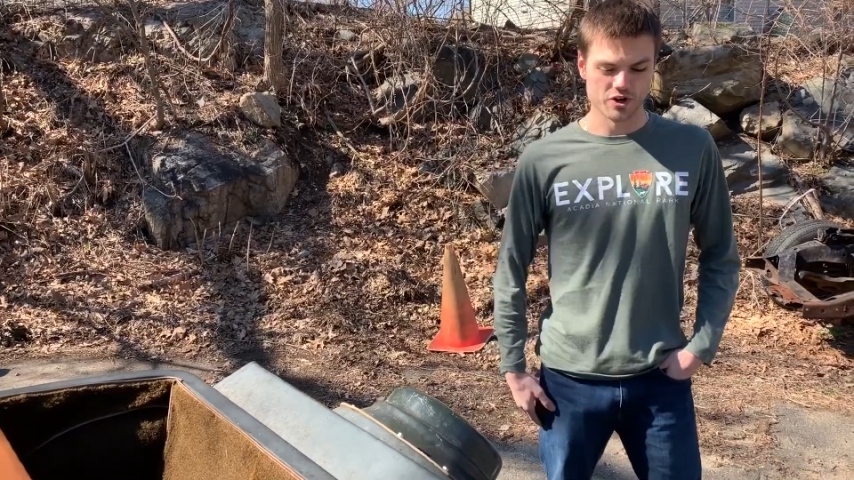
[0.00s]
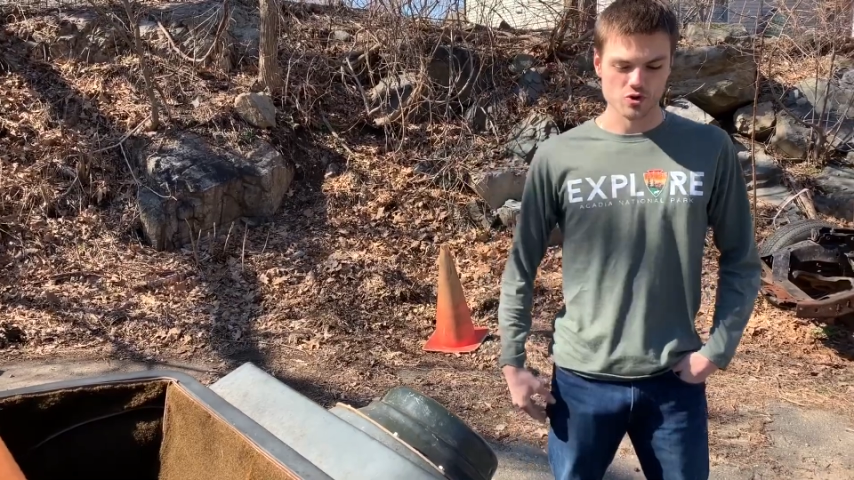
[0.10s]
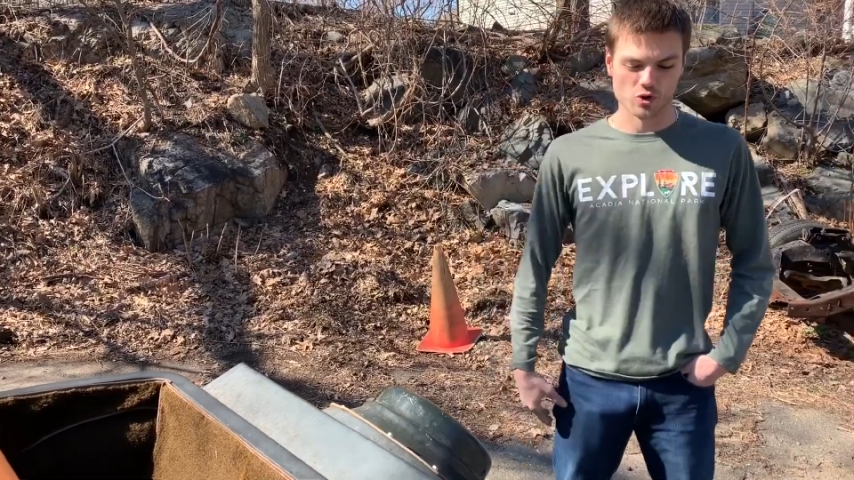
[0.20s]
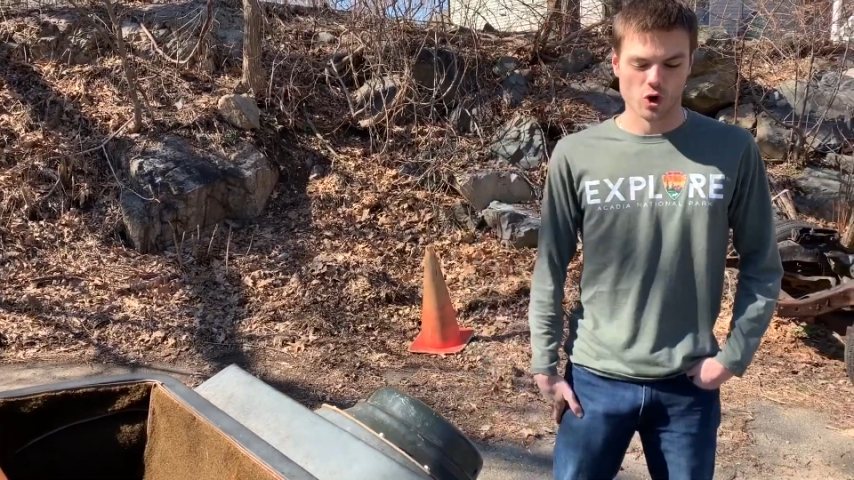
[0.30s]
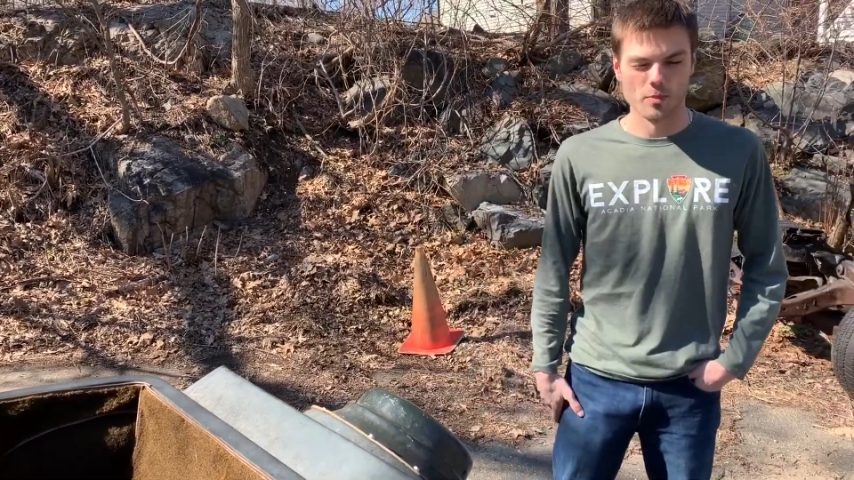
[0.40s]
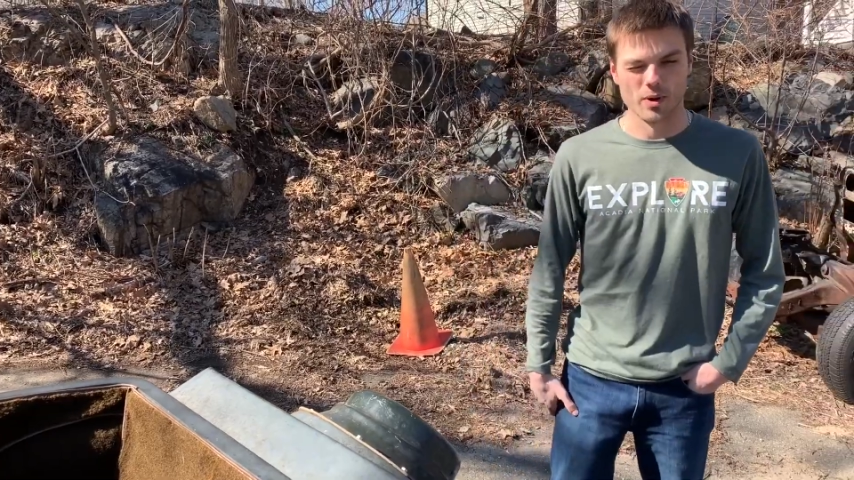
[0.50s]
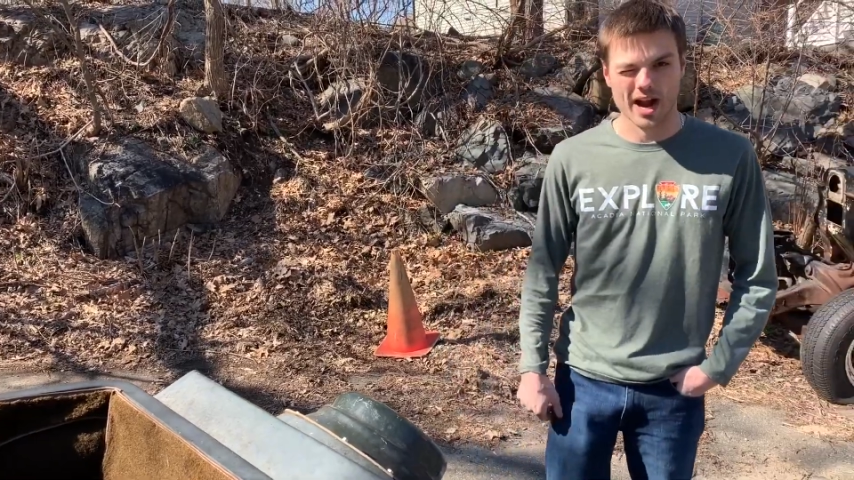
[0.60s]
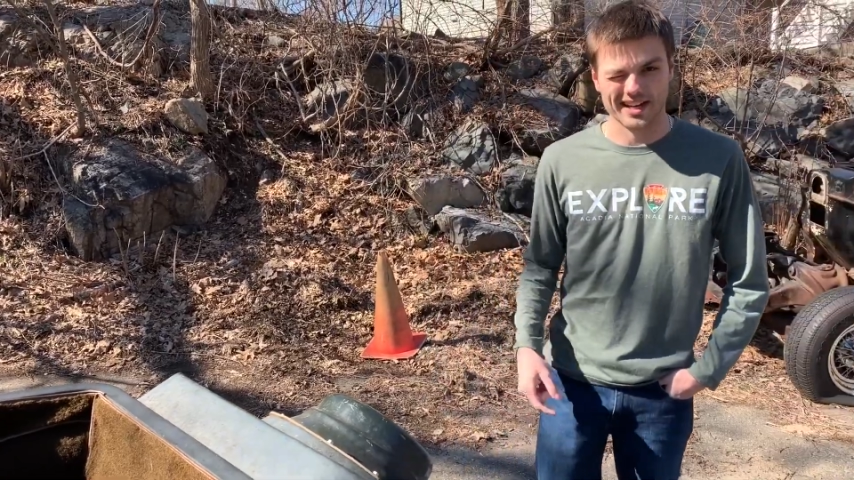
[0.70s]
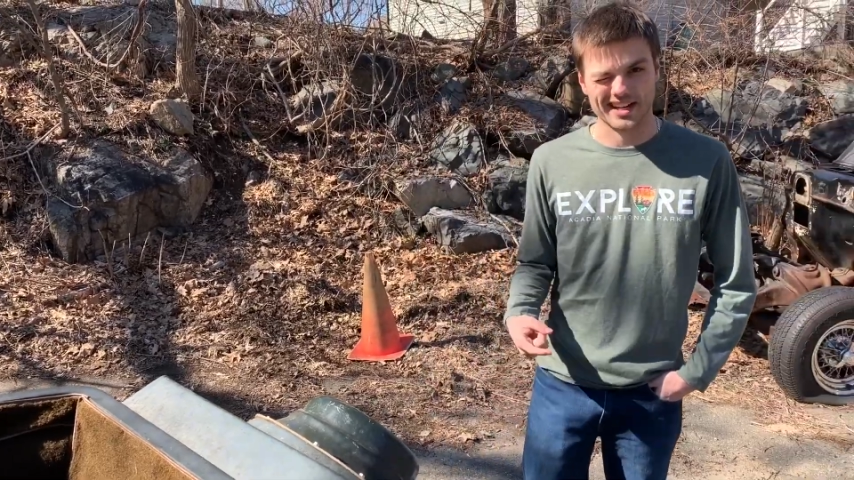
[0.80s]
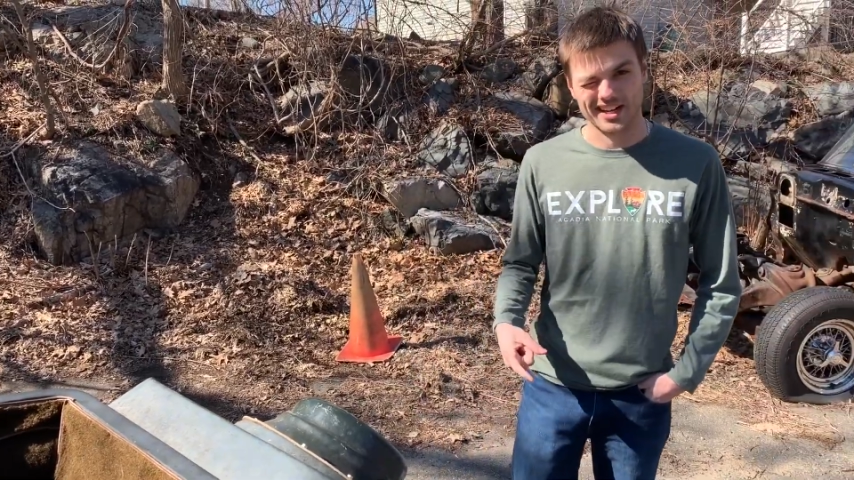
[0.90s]
new chrome
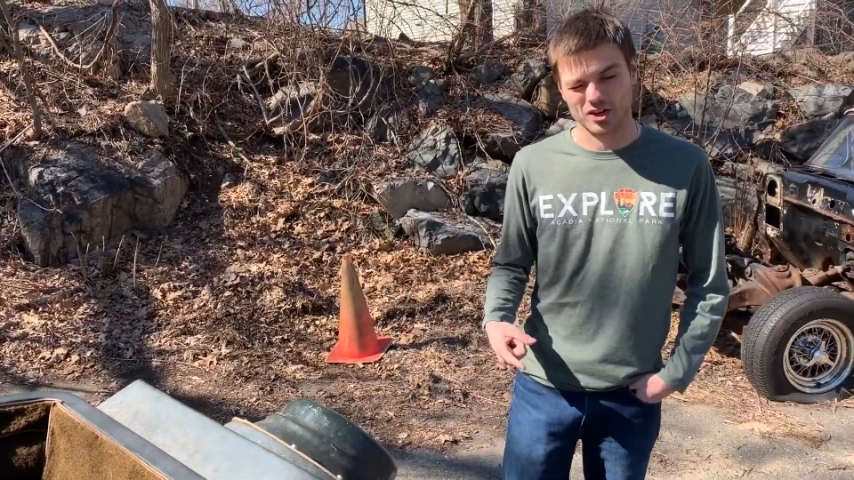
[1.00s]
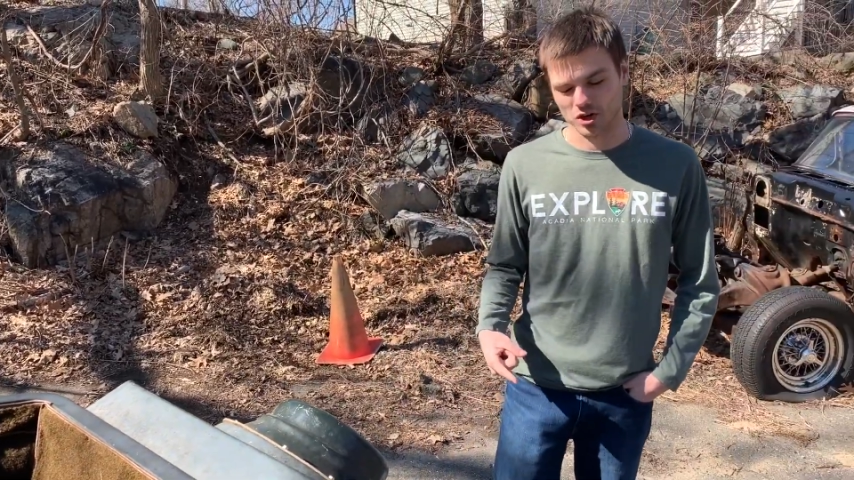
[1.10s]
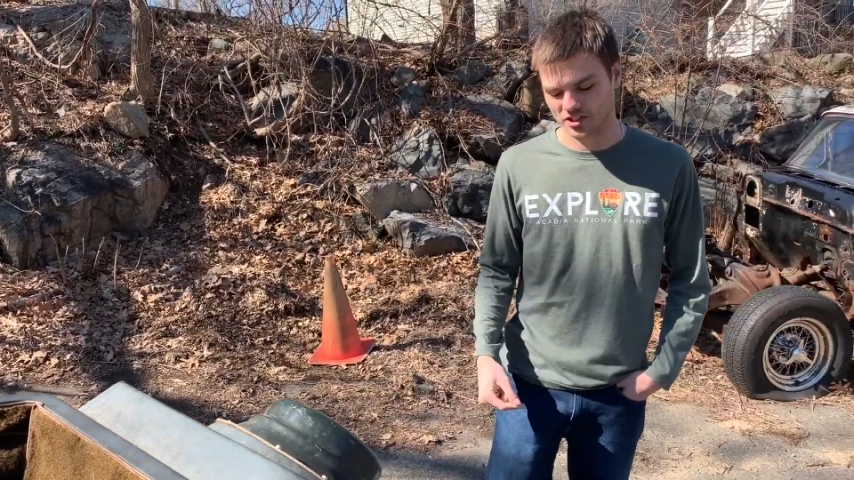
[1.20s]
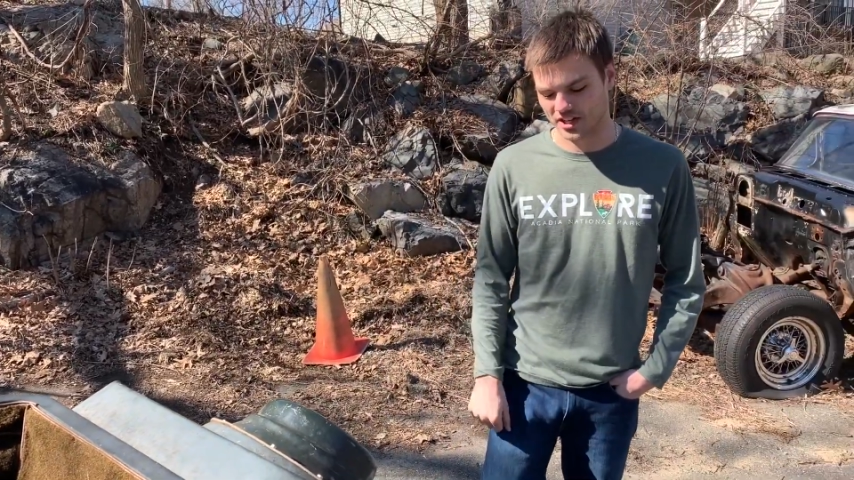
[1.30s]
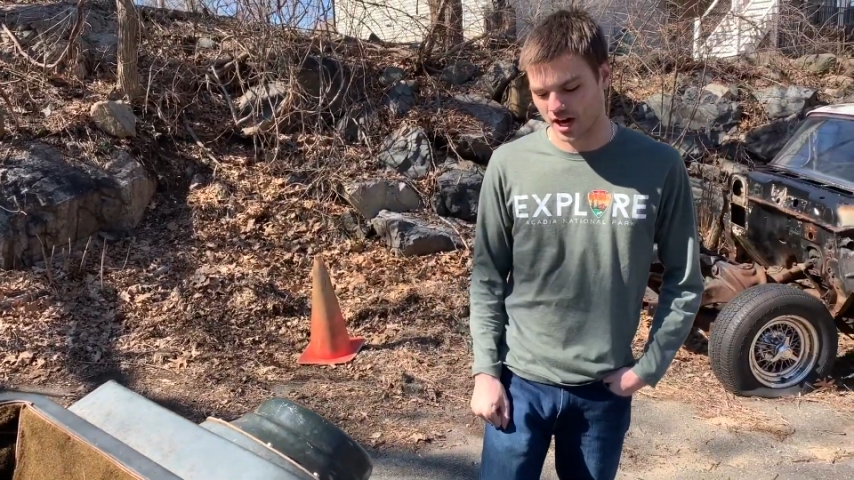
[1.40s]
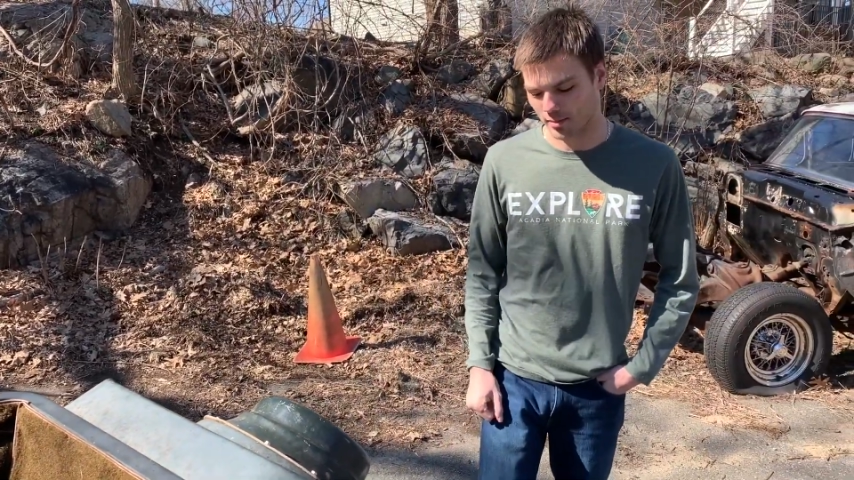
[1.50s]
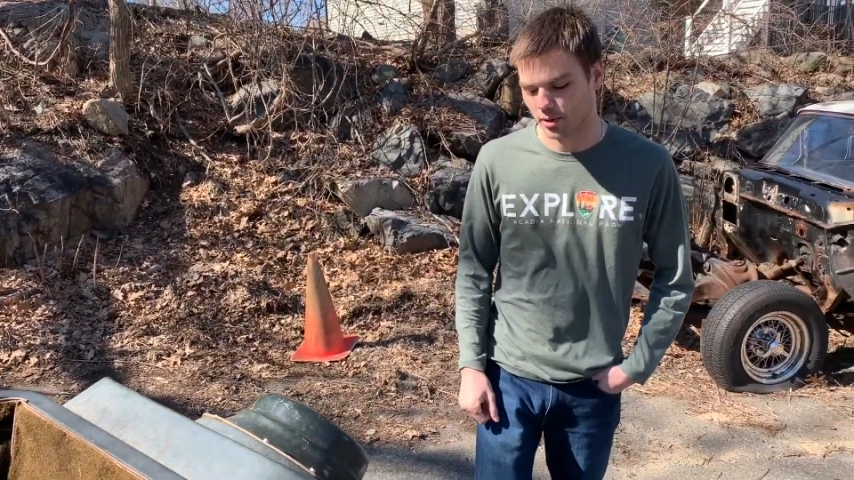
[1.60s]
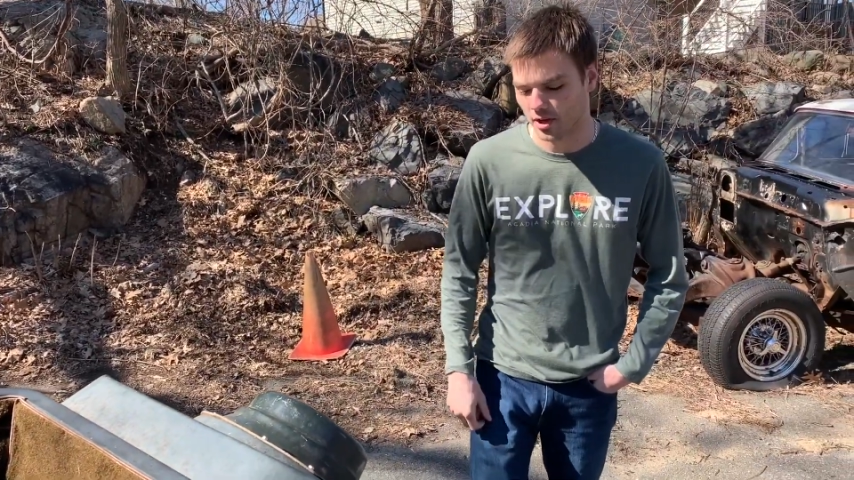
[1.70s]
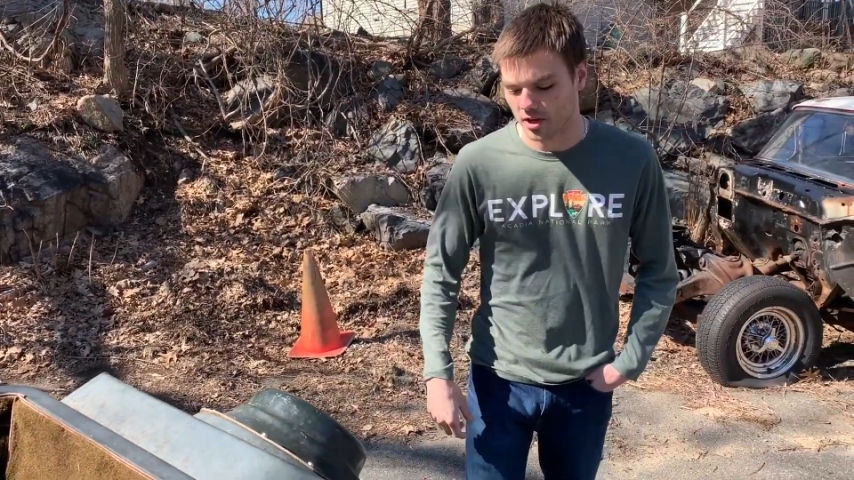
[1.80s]
bracket and hooked it up.